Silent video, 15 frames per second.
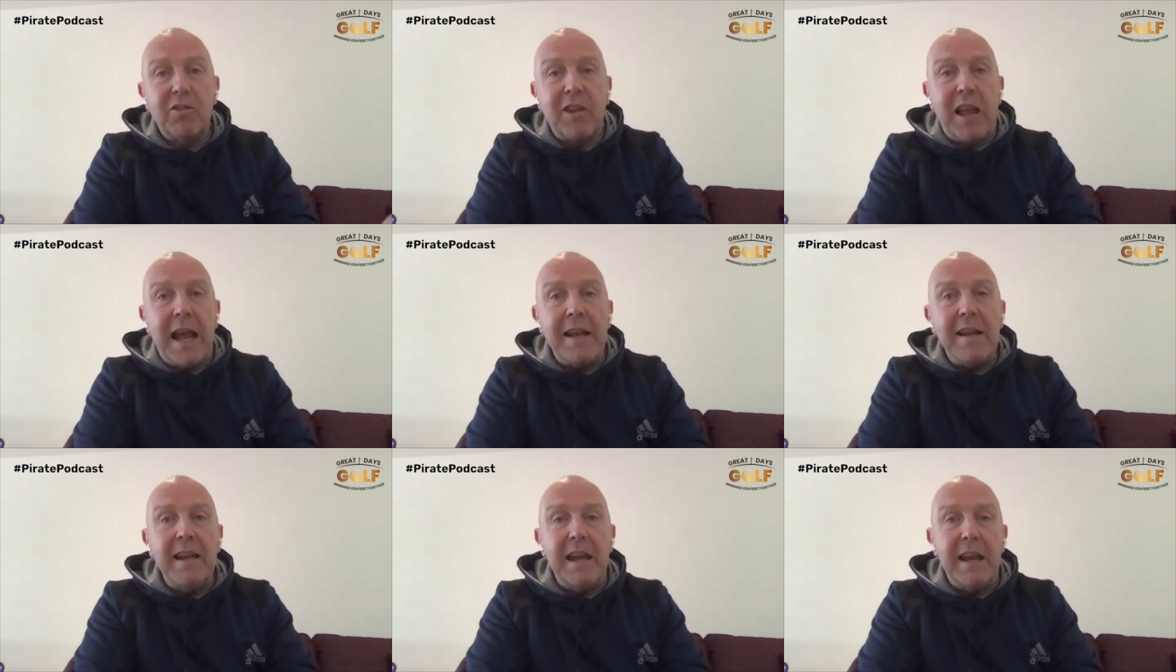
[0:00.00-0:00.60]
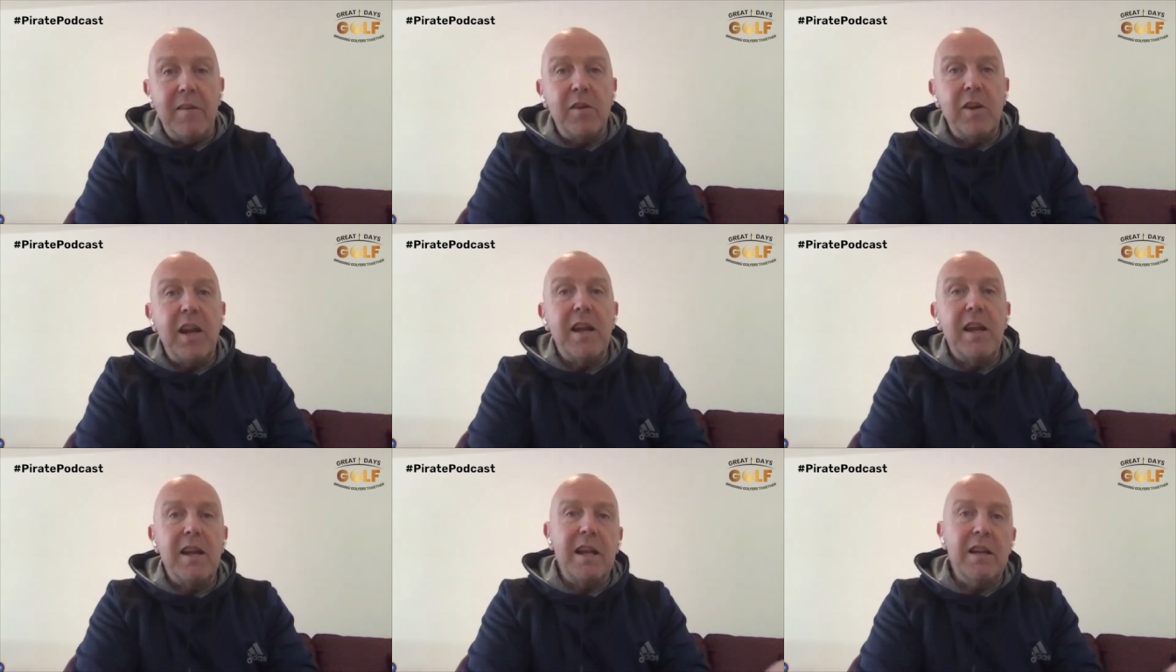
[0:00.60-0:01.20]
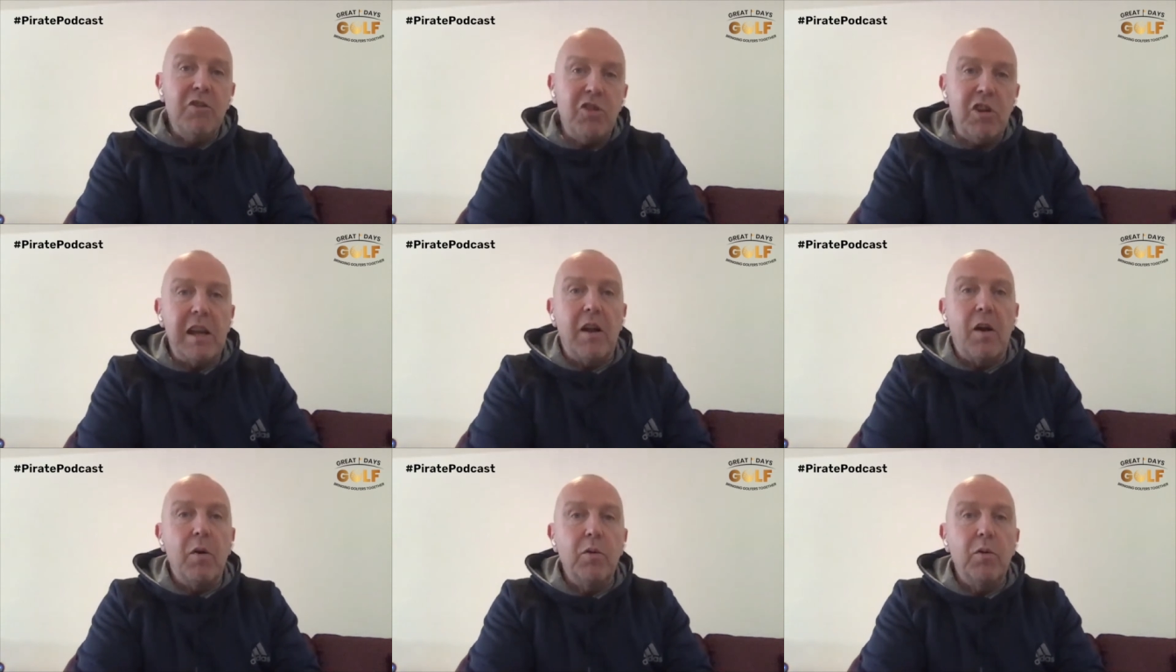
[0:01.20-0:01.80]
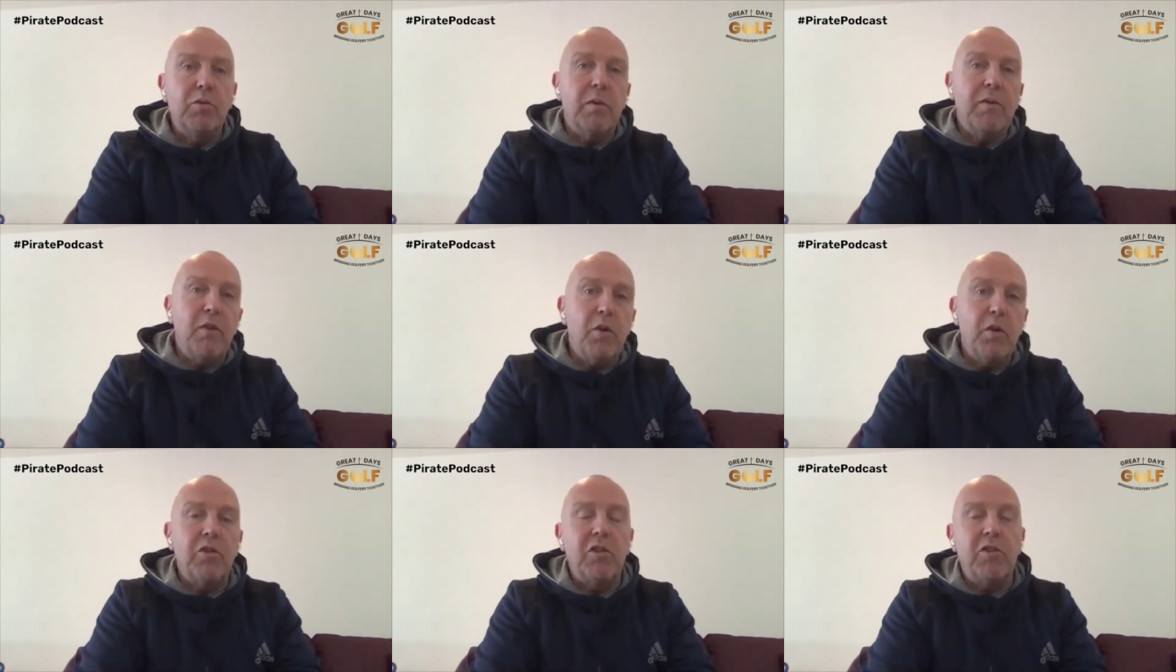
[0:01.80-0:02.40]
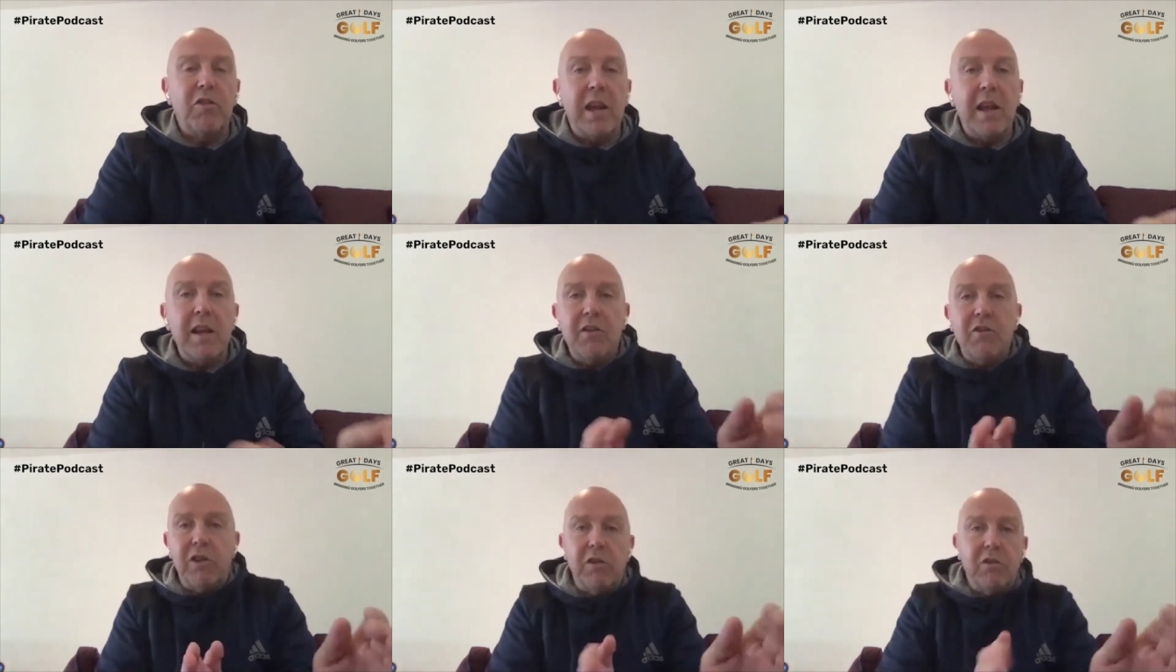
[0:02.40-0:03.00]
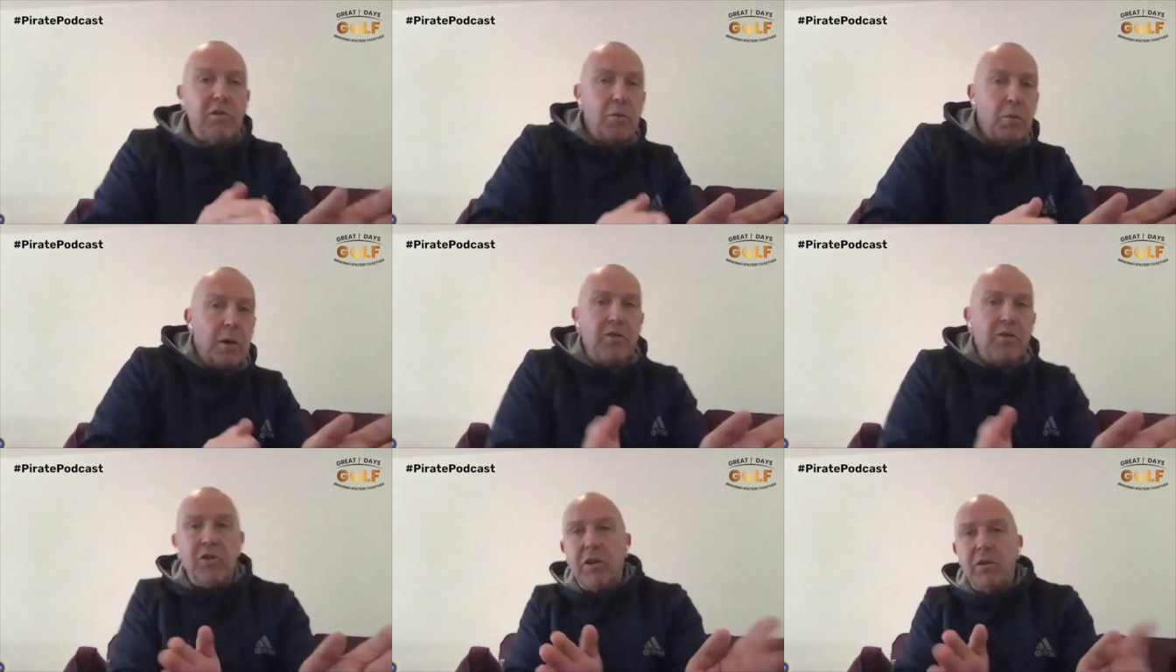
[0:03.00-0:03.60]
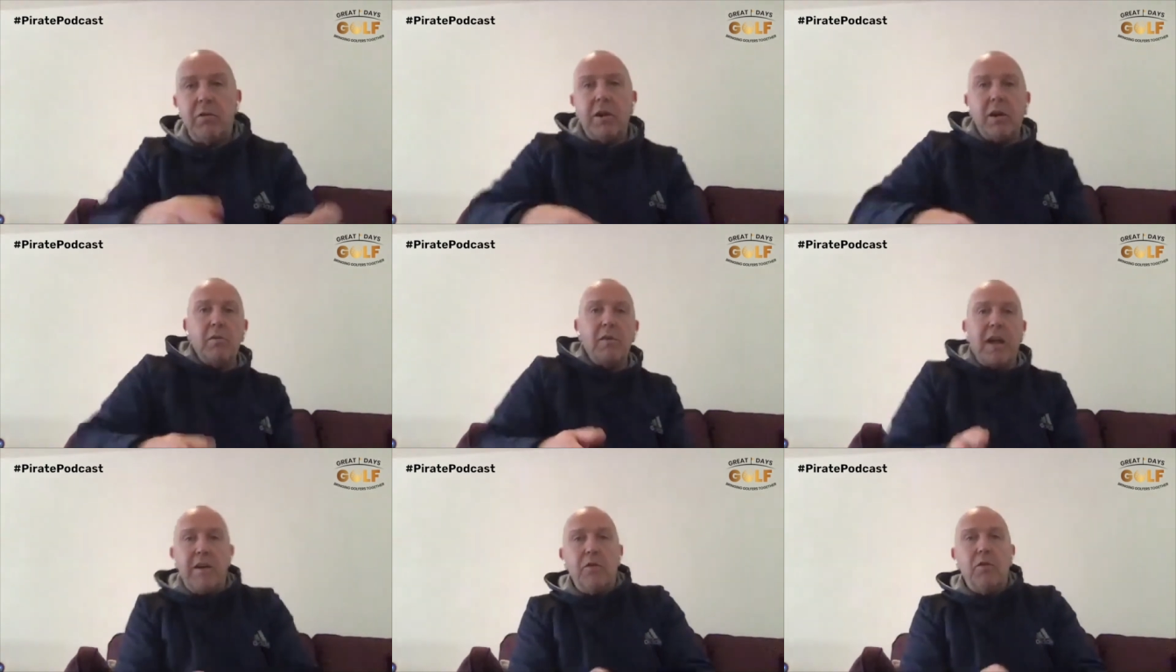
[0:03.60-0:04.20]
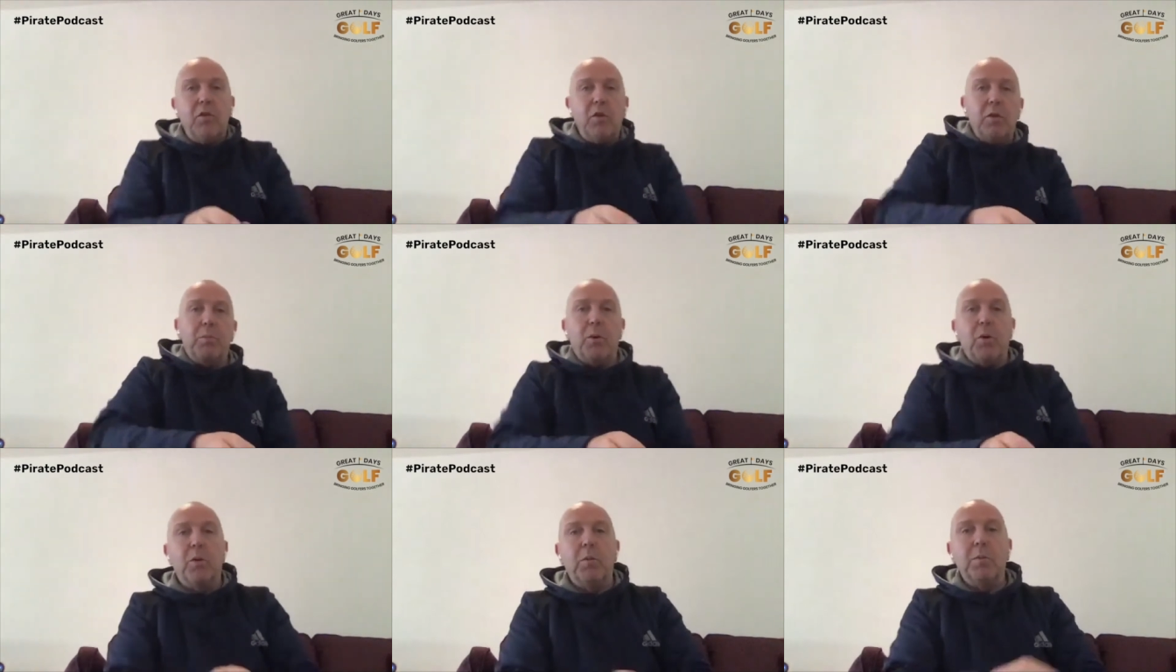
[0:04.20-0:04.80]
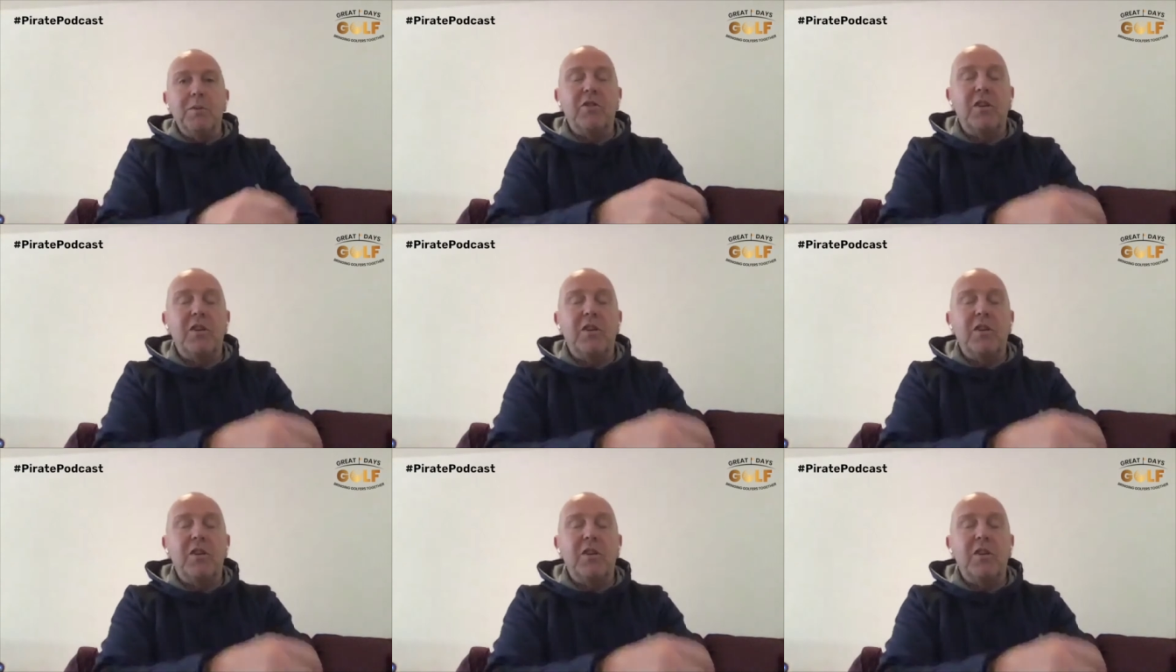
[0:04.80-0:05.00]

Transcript: sand area, in she goes, reverses in, and she's twitching around, getting all her balls.